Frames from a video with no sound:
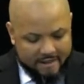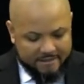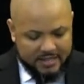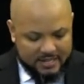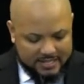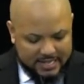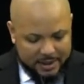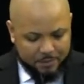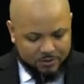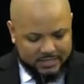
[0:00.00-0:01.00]
Then the
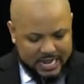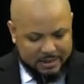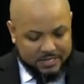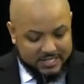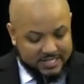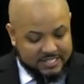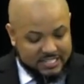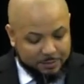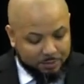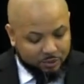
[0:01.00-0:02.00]
disciples came to
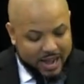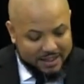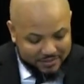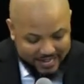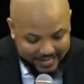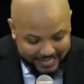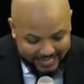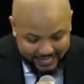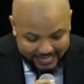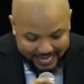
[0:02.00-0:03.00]
Jesus
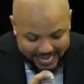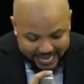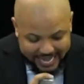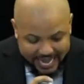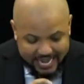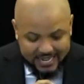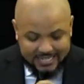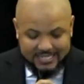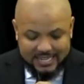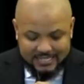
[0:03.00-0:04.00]
privately, and they
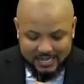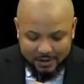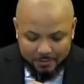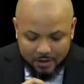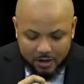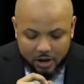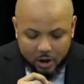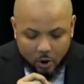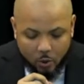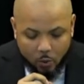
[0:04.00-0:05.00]
said to him,
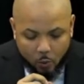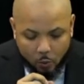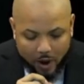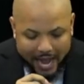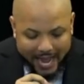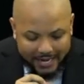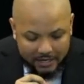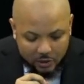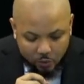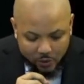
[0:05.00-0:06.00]
why
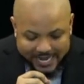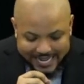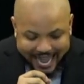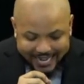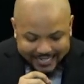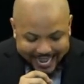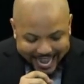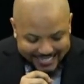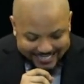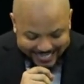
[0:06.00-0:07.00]
could we not
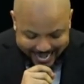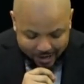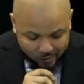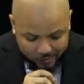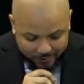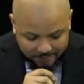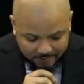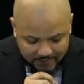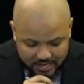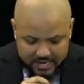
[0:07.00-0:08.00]
cast it out?
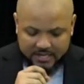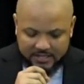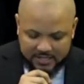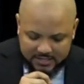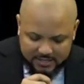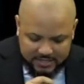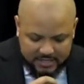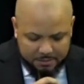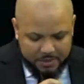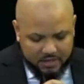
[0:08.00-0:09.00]
Jesus said to
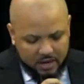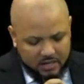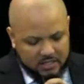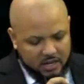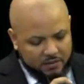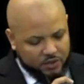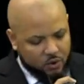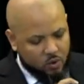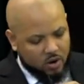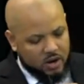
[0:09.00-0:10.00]
him, Because of
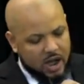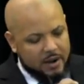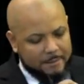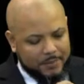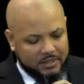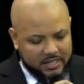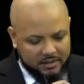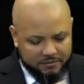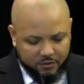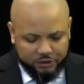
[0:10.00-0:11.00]
your
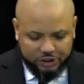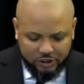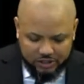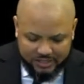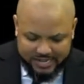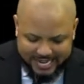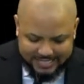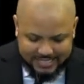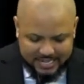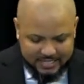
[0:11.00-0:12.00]
unbelief, for surely I
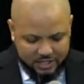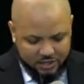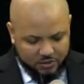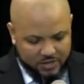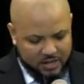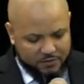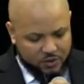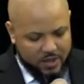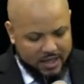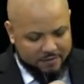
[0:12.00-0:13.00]
say to you, if
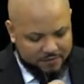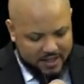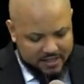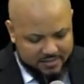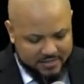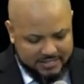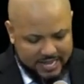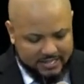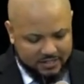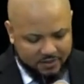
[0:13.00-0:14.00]
you have faith the
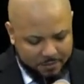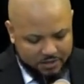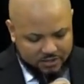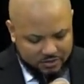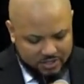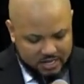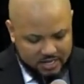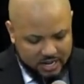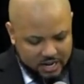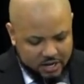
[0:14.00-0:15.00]
size of a mustard
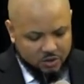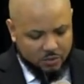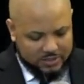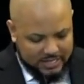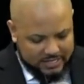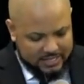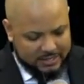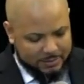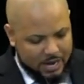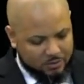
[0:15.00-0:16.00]
seed, you will say to
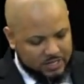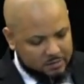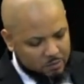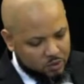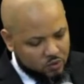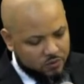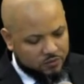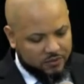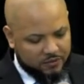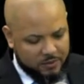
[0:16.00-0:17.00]
this mountain,
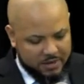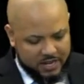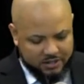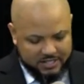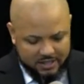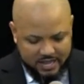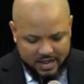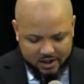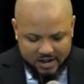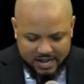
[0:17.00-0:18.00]
Move from here to
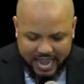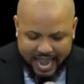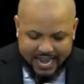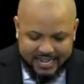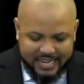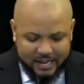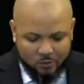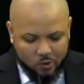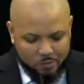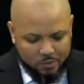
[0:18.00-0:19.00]
there, and it
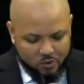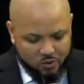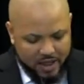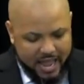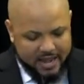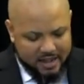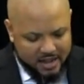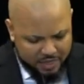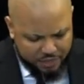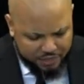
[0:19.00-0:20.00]
will move, and
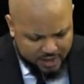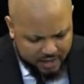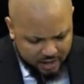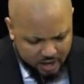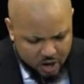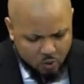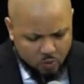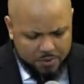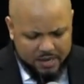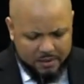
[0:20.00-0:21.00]
nothing
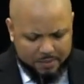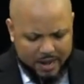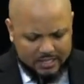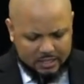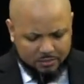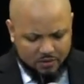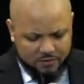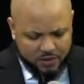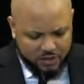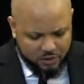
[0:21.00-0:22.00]
will be impossible yeah,
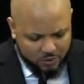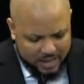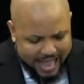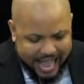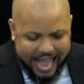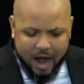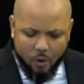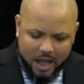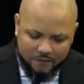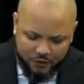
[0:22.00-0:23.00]
for you. Yeah.
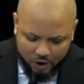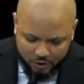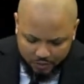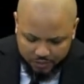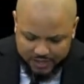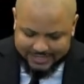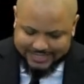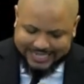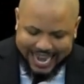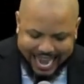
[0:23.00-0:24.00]
However, this
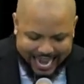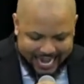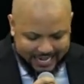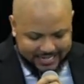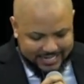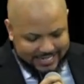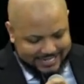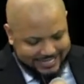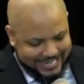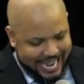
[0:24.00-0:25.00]
kind
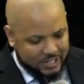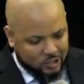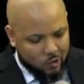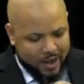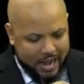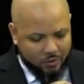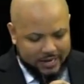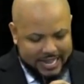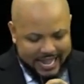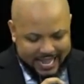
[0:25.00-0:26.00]
does not go out
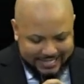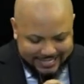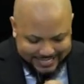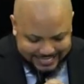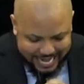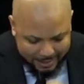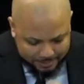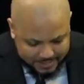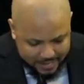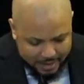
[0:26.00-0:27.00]

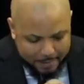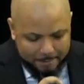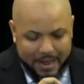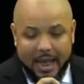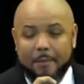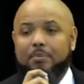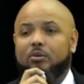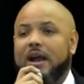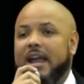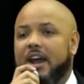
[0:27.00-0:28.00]
except by
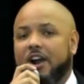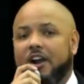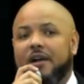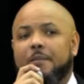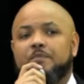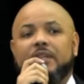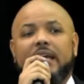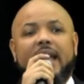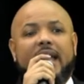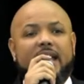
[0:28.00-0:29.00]
prayer
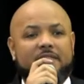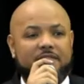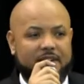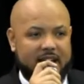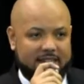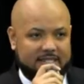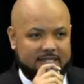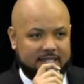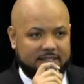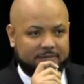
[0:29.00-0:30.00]
and
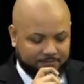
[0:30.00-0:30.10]
fasting.